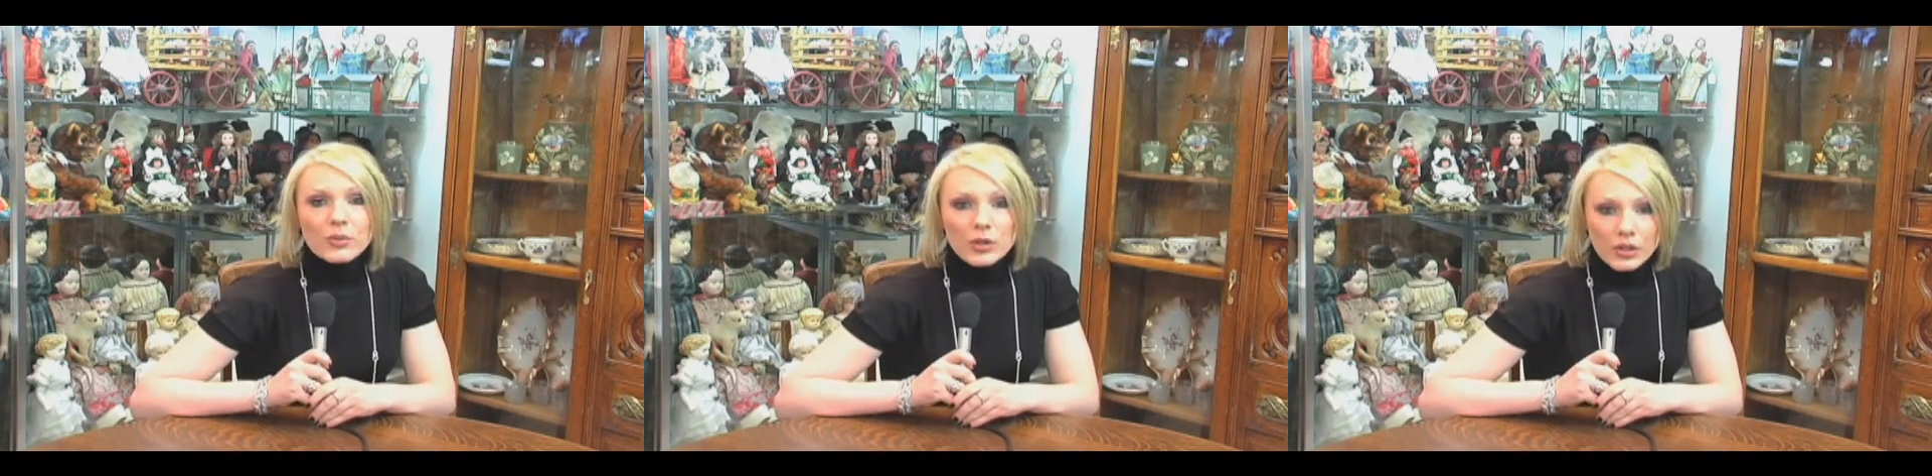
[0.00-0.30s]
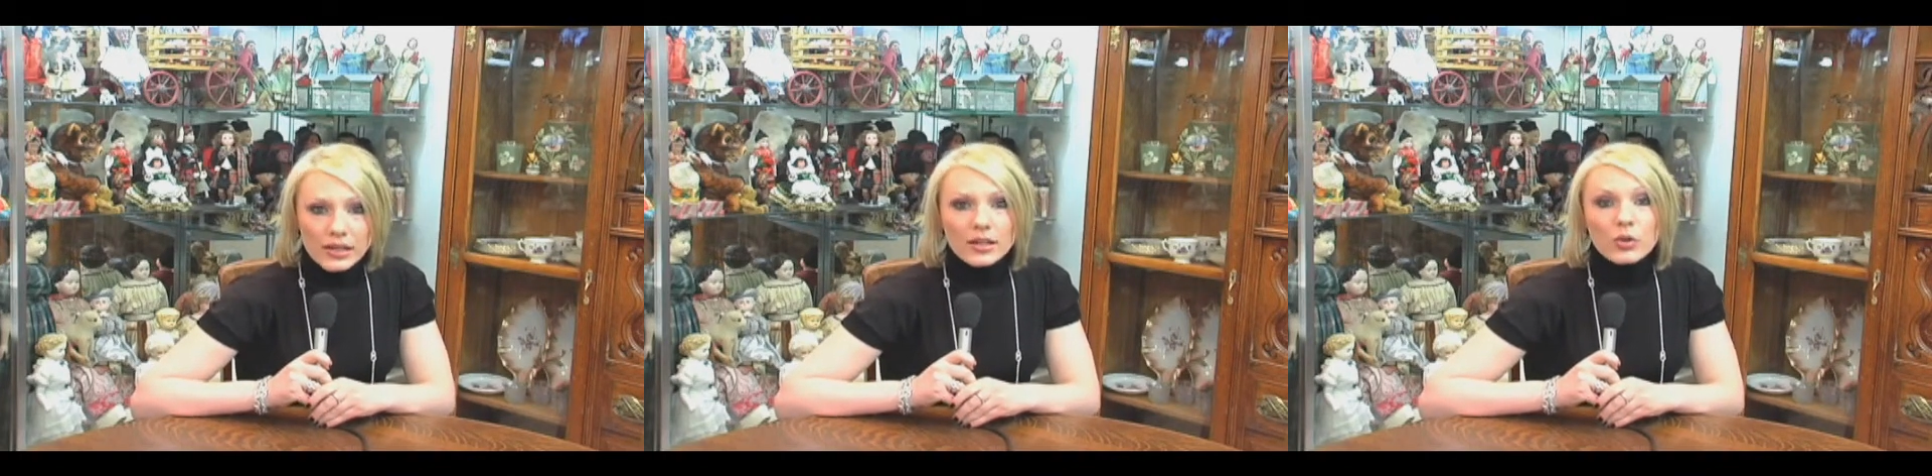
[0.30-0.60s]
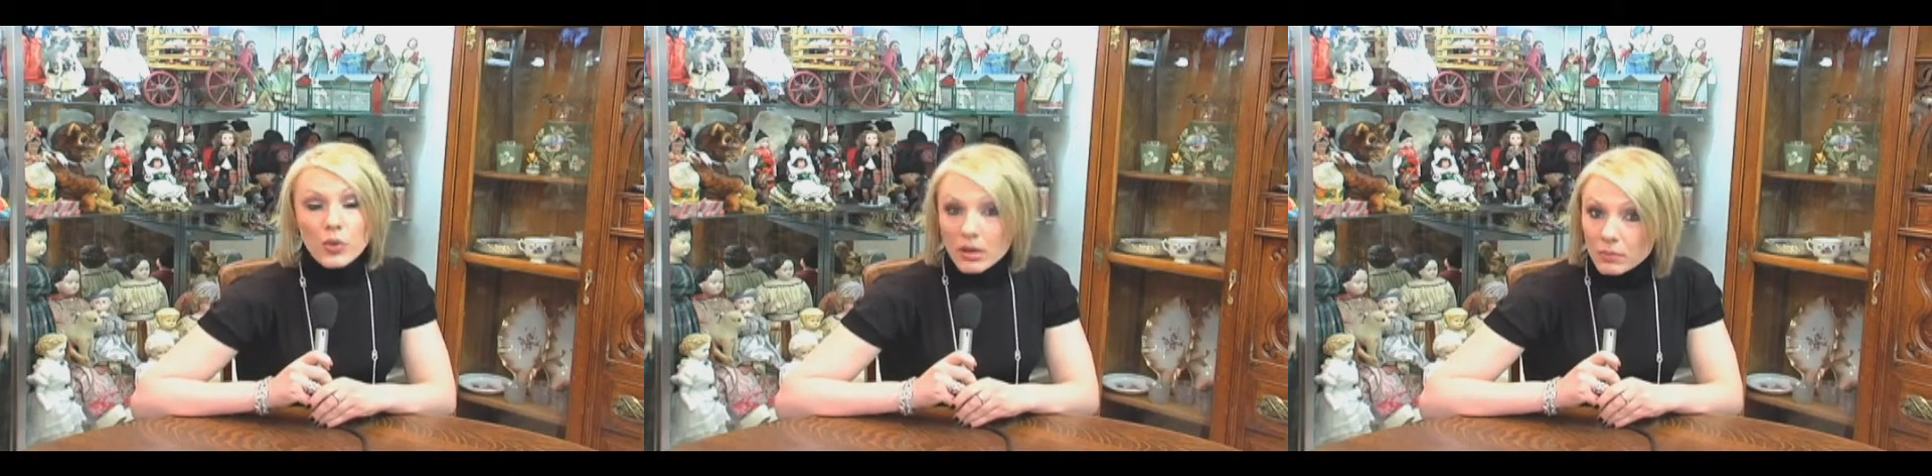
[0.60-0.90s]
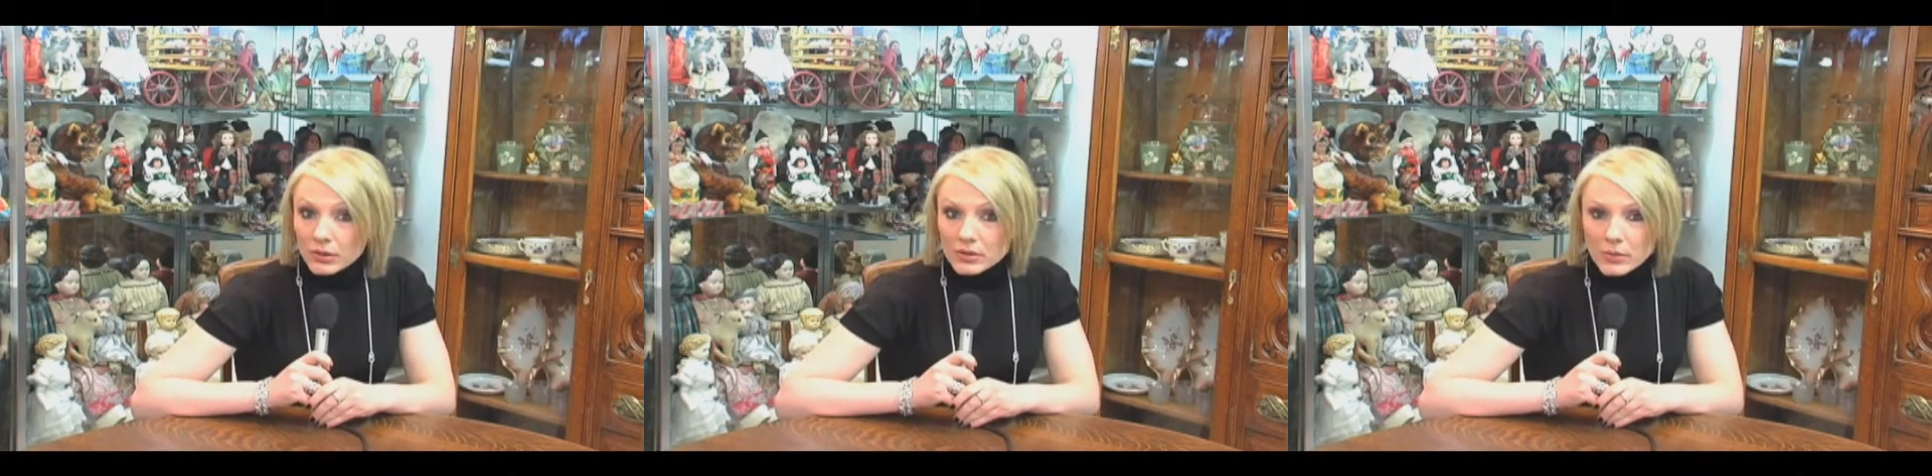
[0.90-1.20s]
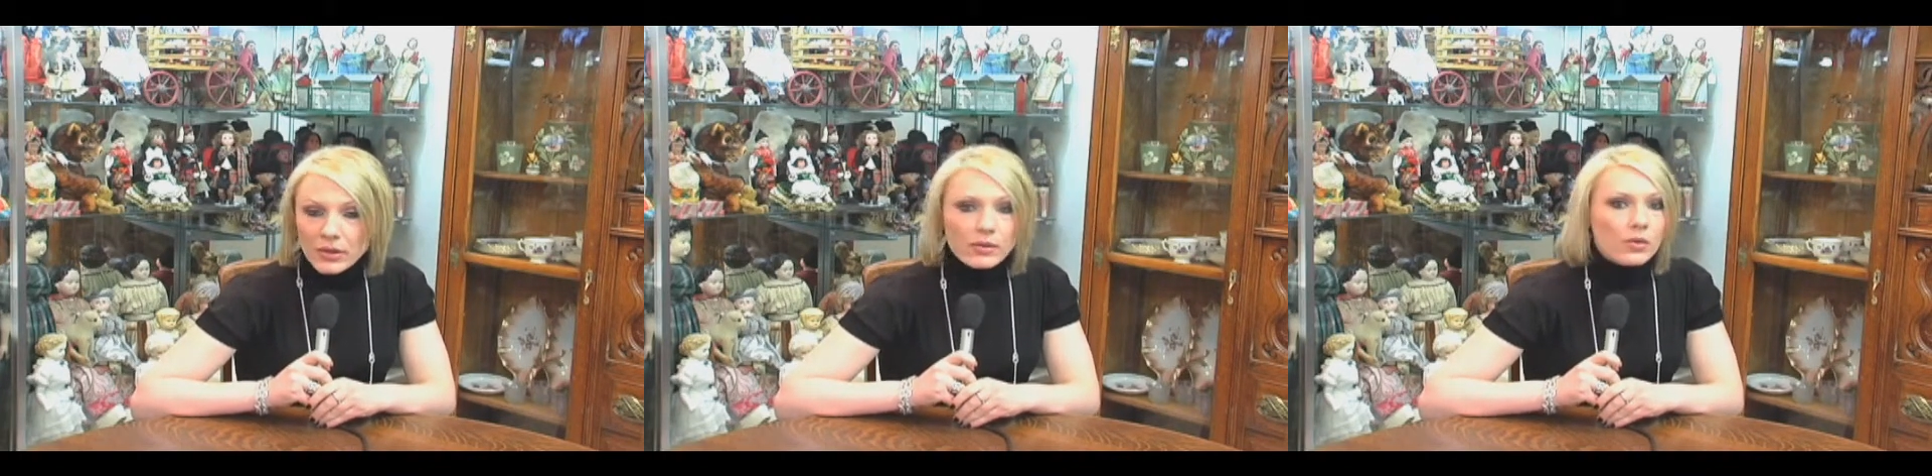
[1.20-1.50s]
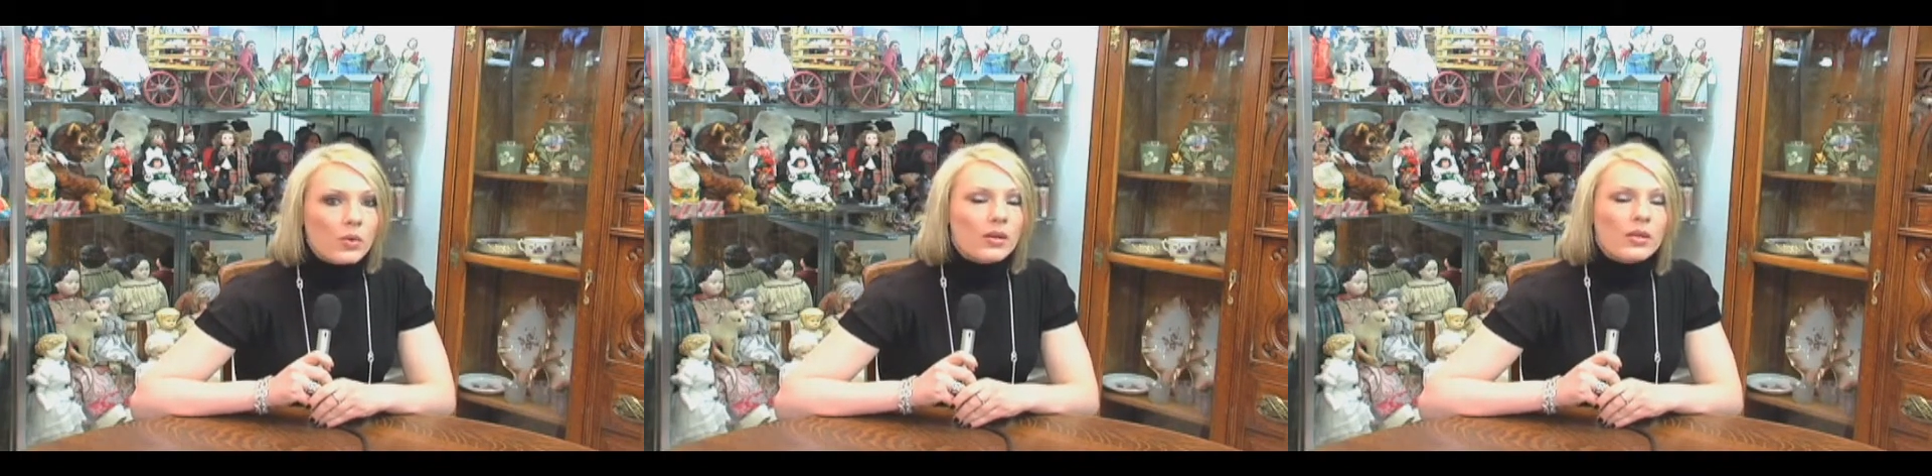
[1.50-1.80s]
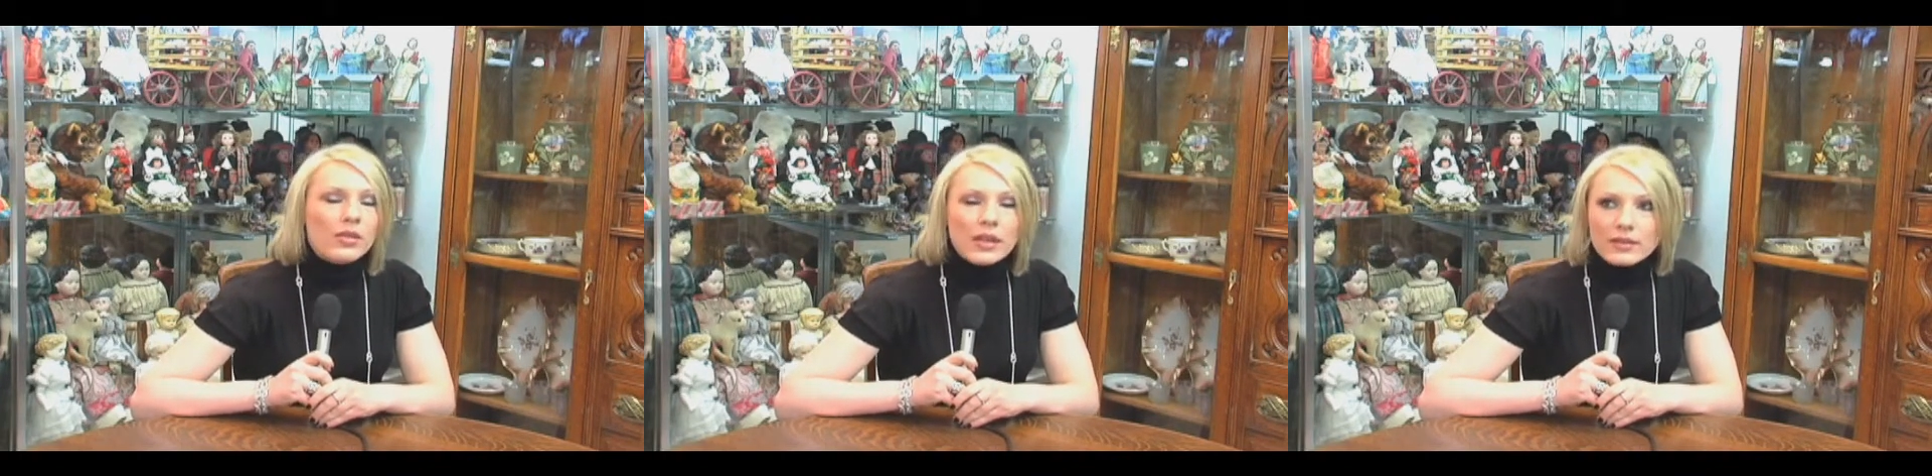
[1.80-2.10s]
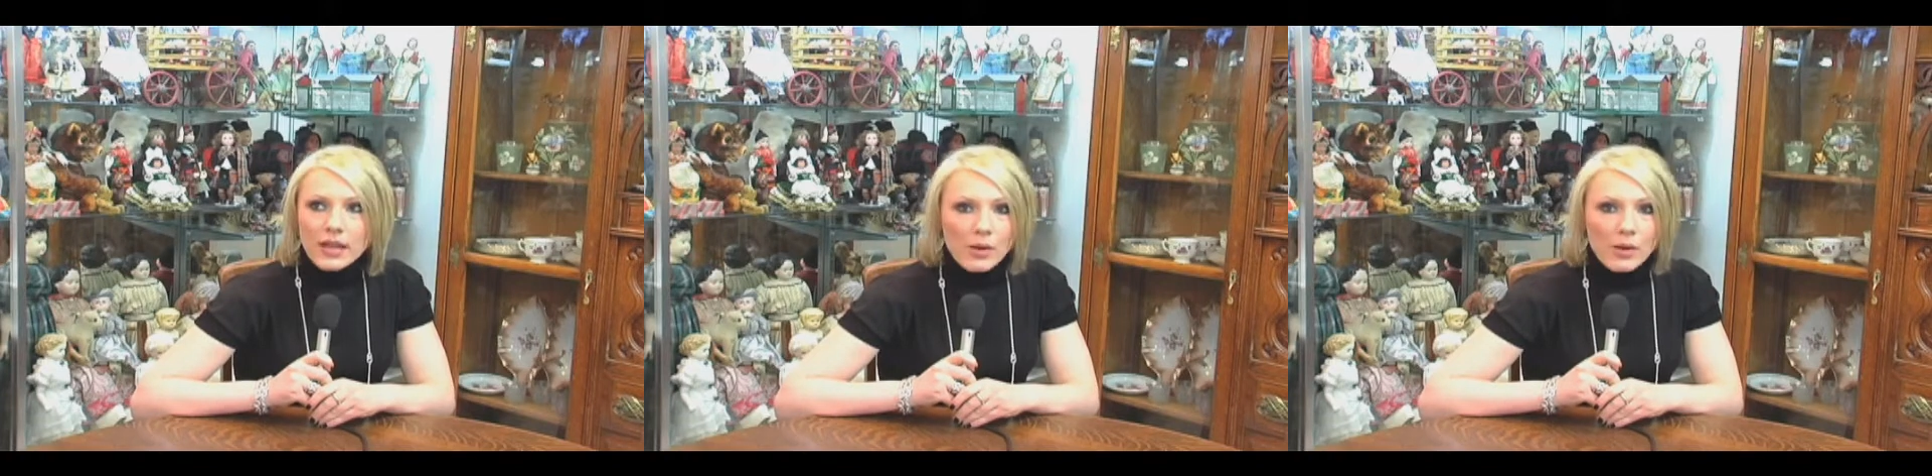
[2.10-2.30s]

really an incredible experience and one of the things